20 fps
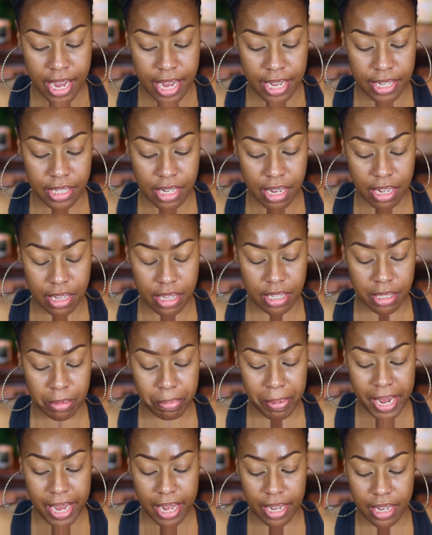I saw this
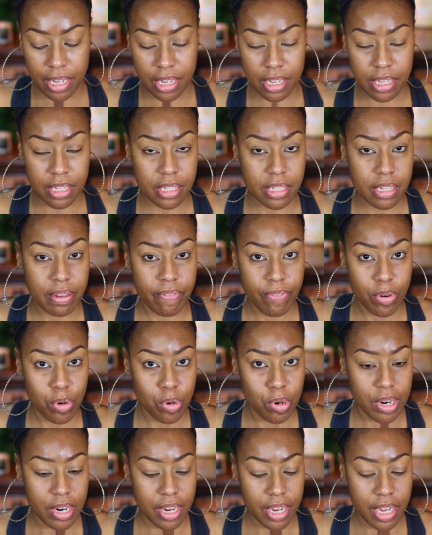palette in
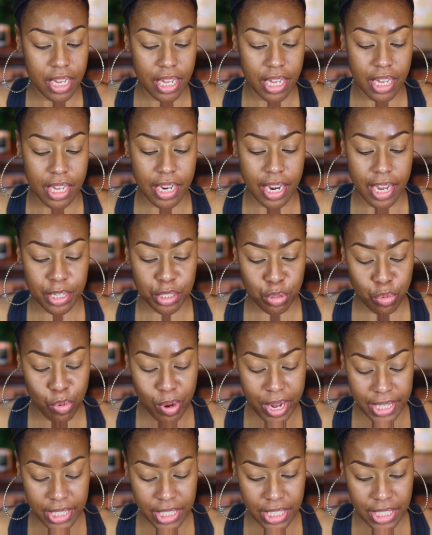Sephora and I
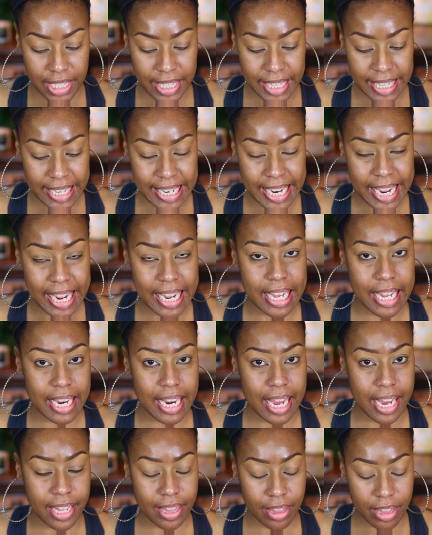swatched it
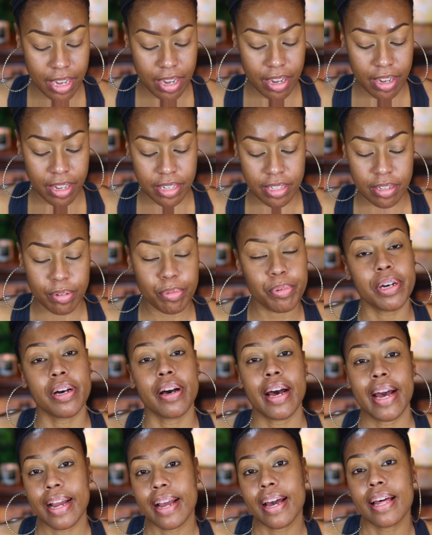and I thought,
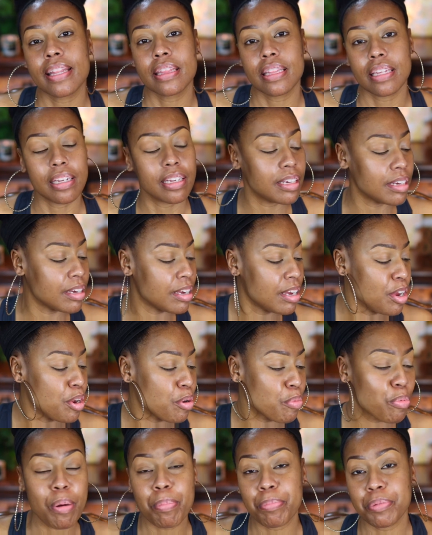well, I got the
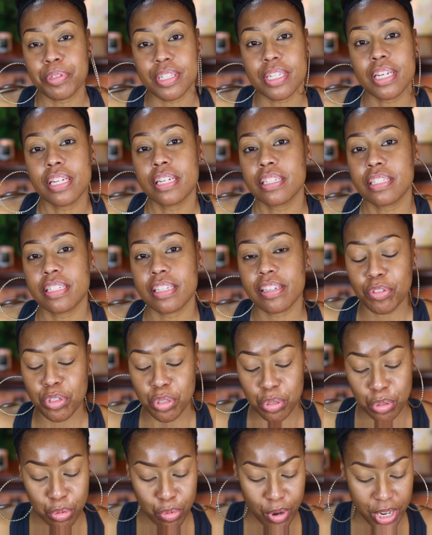representative
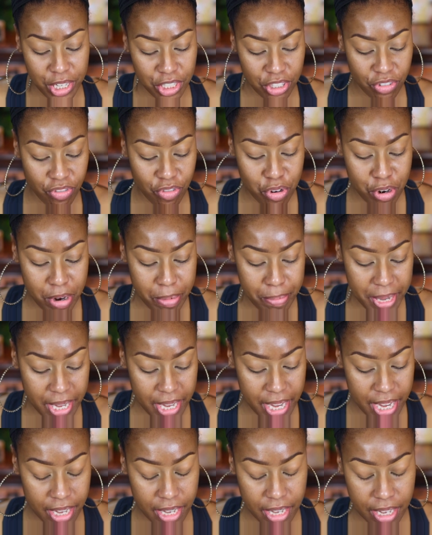to swatch it for
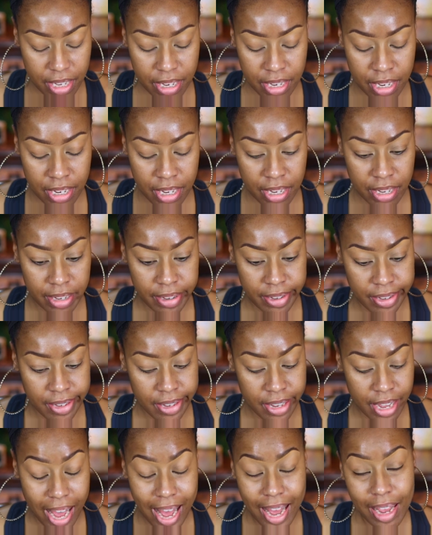me and
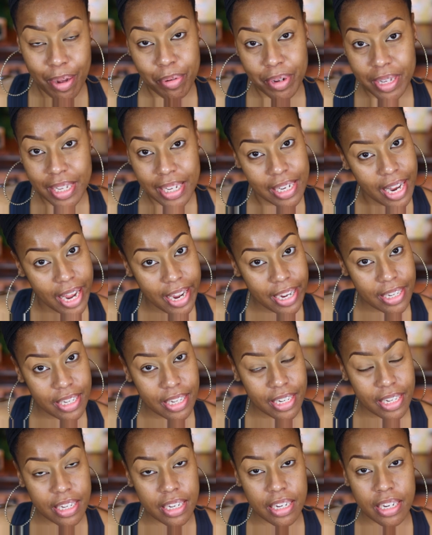I really
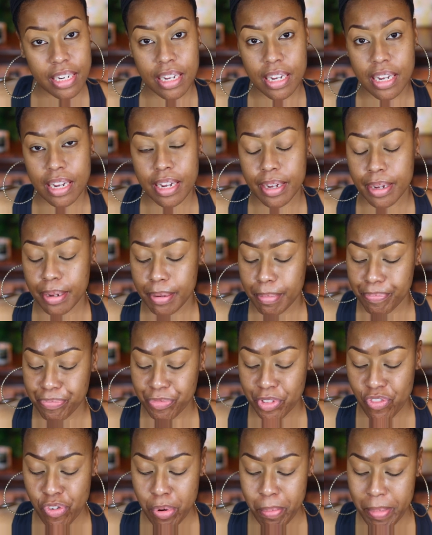liked it.
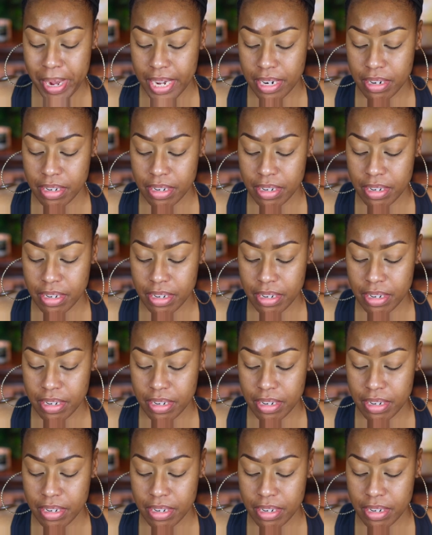Um, from my